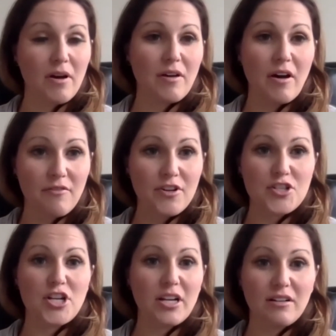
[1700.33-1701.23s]
a
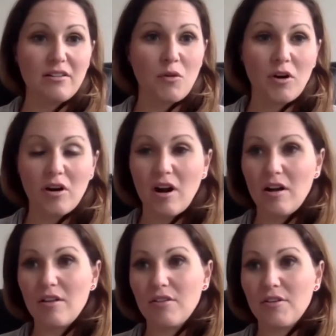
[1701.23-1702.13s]
vision
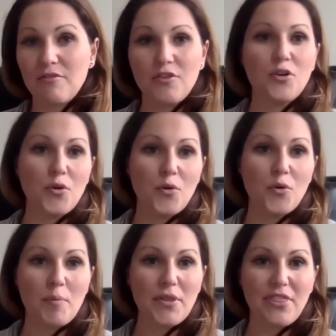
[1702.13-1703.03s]
or the view,
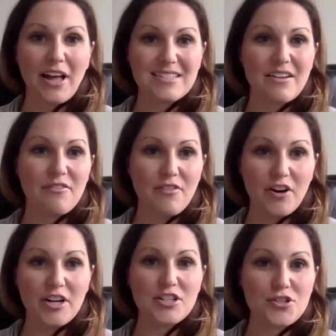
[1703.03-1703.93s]
but that's a
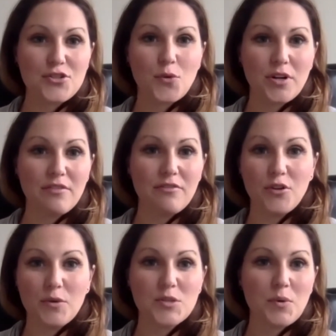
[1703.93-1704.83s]
very distorted view.
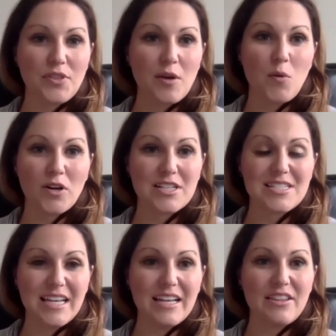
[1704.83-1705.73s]
It's what they want to
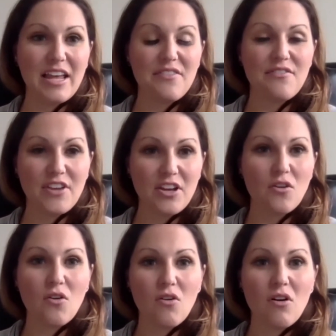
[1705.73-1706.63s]
see, and they
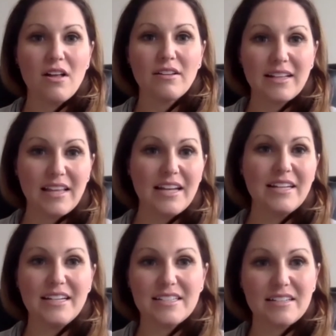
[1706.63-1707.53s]
feel like they
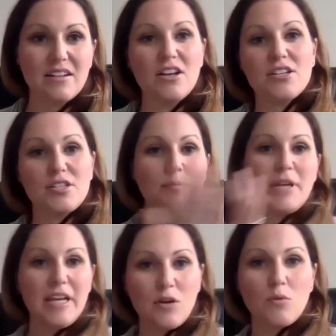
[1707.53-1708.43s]
need to be
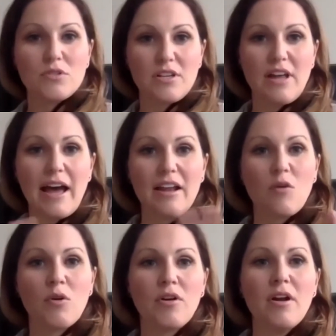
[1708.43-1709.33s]
equal to that,
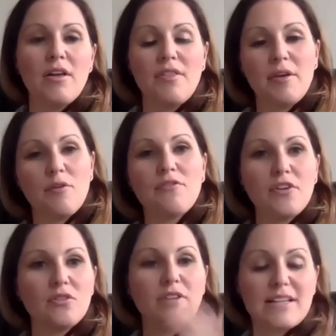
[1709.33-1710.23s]
or they'll
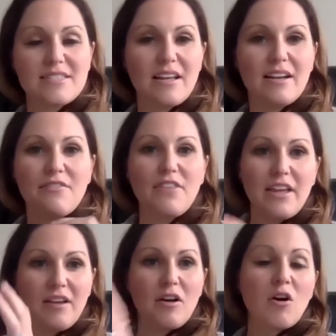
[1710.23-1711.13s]
feel less than if
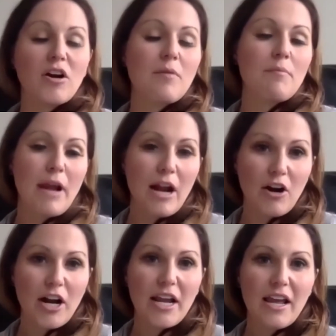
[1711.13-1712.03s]
they are
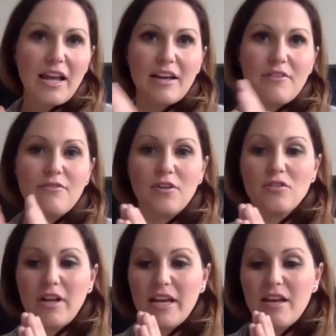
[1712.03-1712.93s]
comparing. And I feel
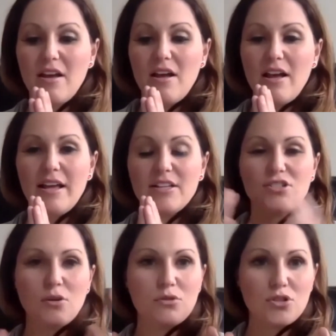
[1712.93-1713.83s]
like it's
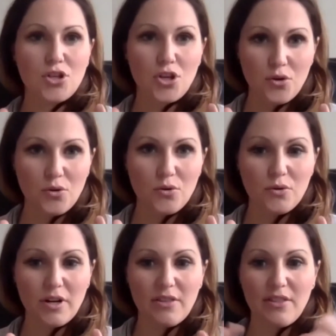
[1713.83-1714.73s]
so
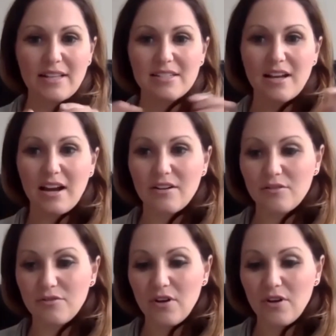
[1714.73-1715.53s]
skewed, and that's kind of